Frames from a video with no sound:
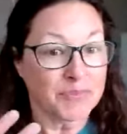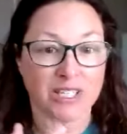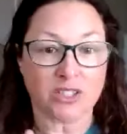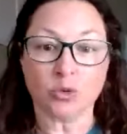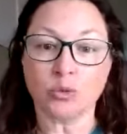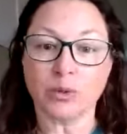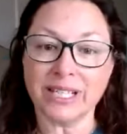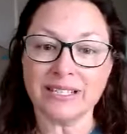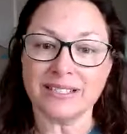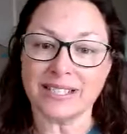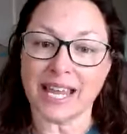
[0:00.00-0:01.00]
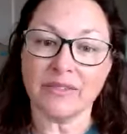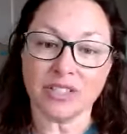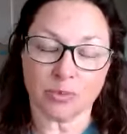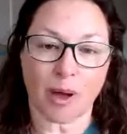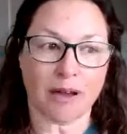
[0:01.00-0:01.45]
it's a really safe
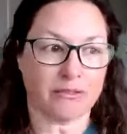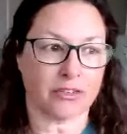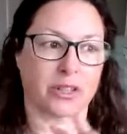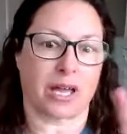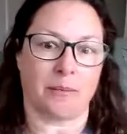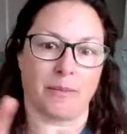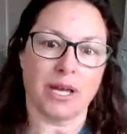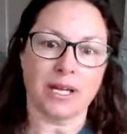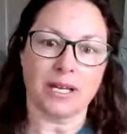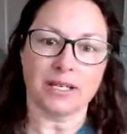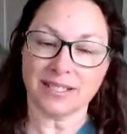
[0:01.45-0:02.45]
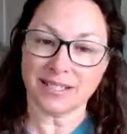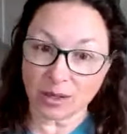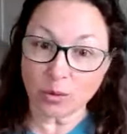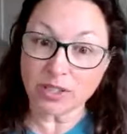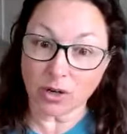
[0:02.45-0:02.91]
spot for them to
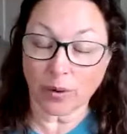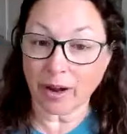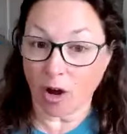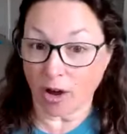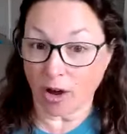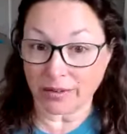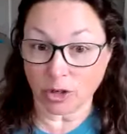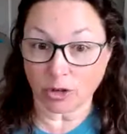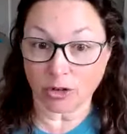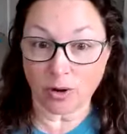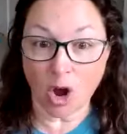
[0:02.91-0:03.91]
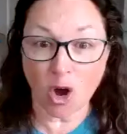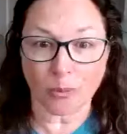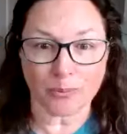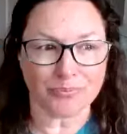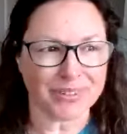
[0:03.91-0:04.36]
see what's going on in their new
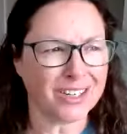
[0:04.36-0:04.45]
home.